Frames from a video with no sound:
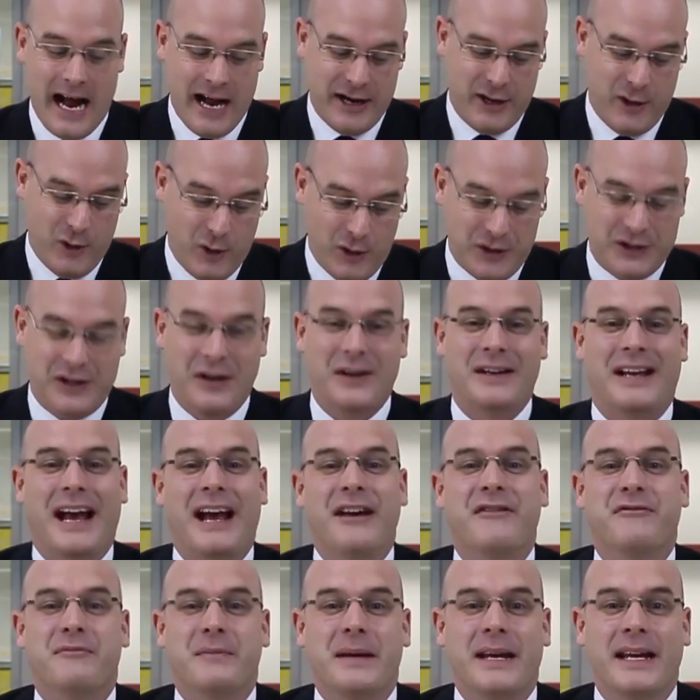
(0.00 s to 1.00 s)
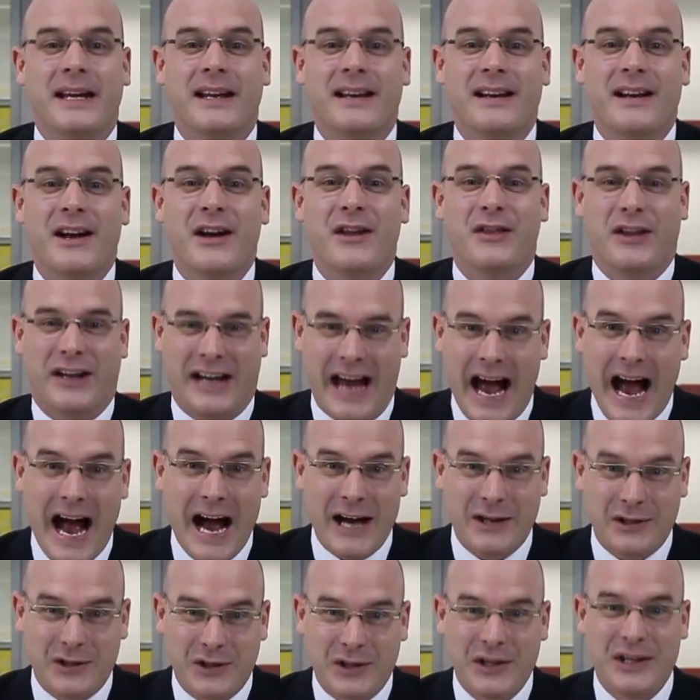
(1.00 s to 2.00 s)
and it also gave me the
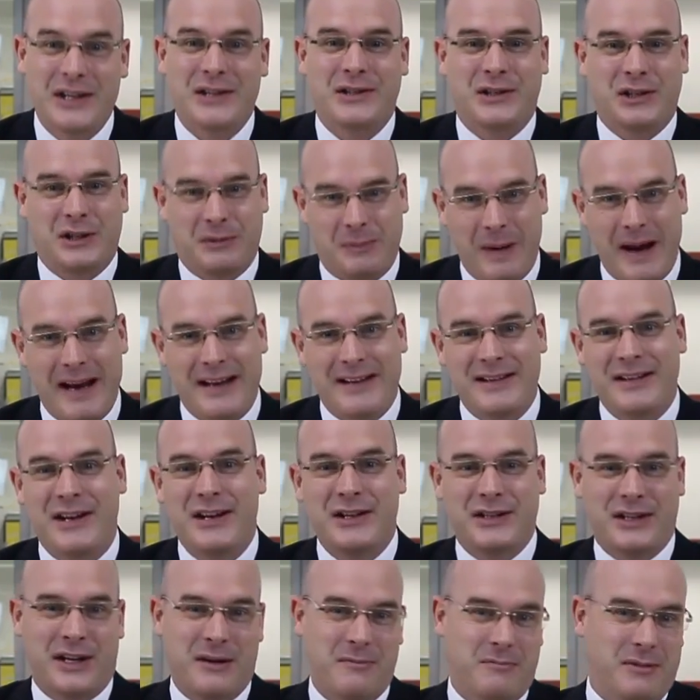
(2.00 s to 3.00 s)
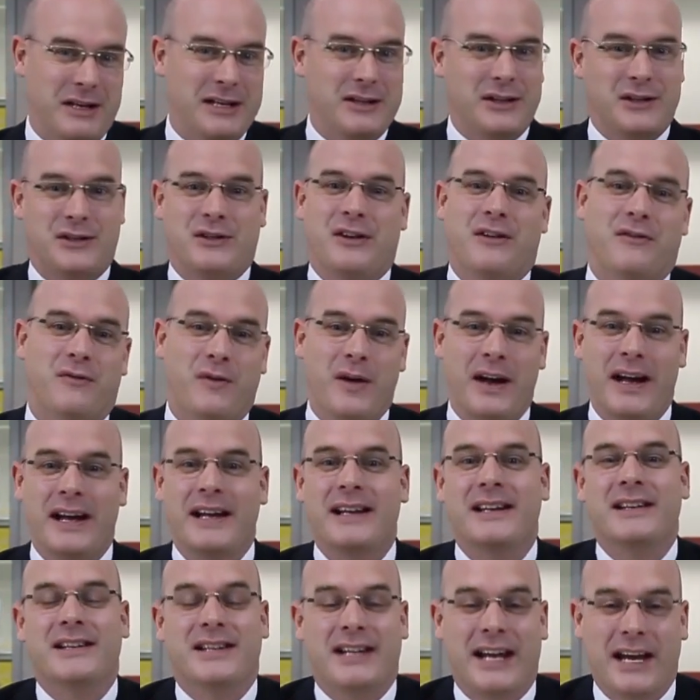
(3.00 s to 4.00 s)
cash to spend to complete the software
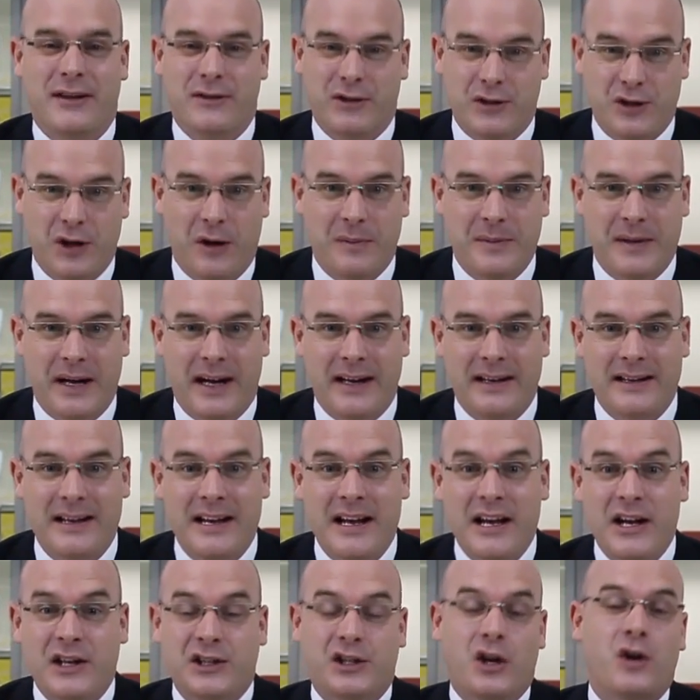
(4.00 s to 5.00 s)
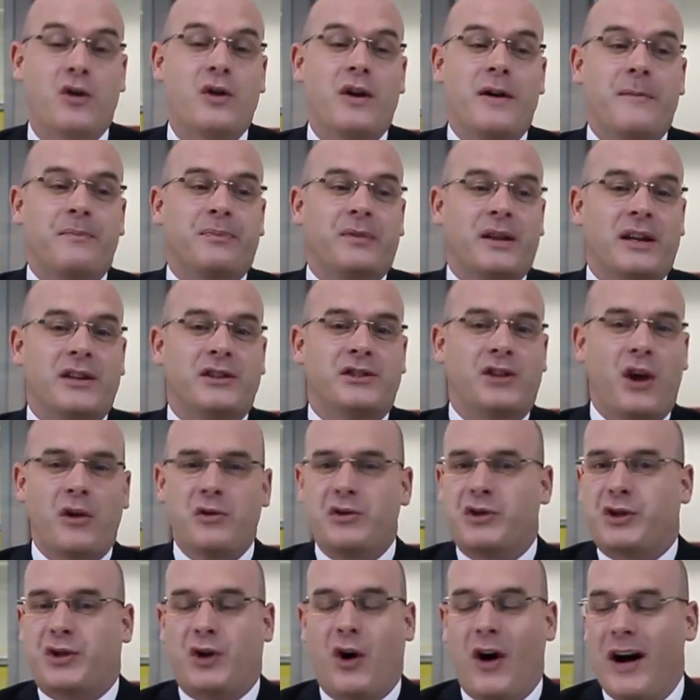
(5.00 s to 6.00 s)
to get the job done. So
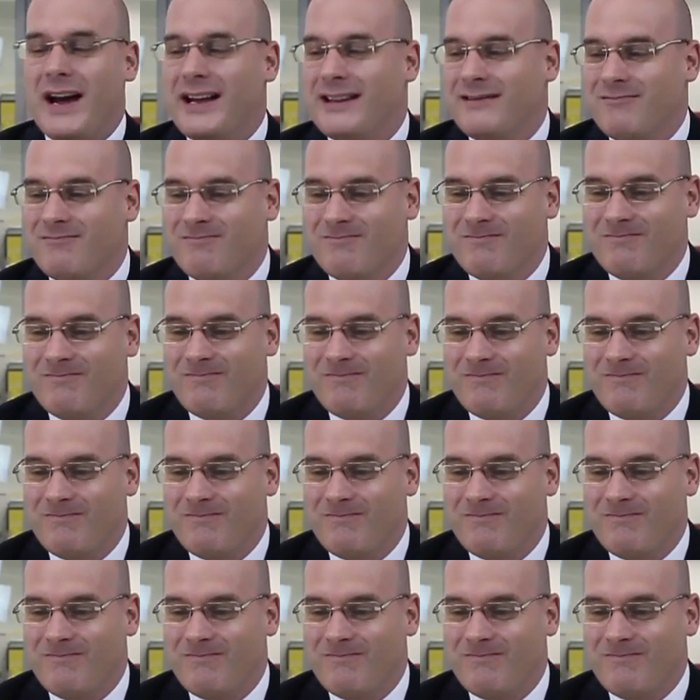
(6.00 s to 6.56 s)
don't try and